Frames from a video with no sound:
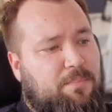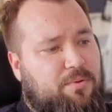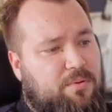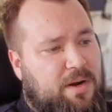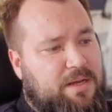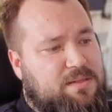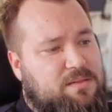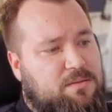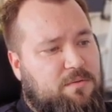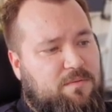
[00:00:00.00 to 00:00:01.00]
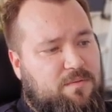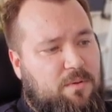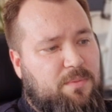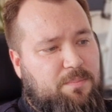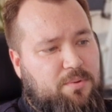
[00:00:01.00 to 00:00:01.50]
price
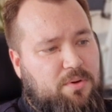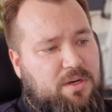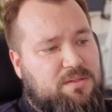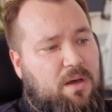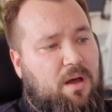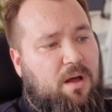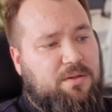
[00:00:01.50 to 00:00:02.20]
from the product.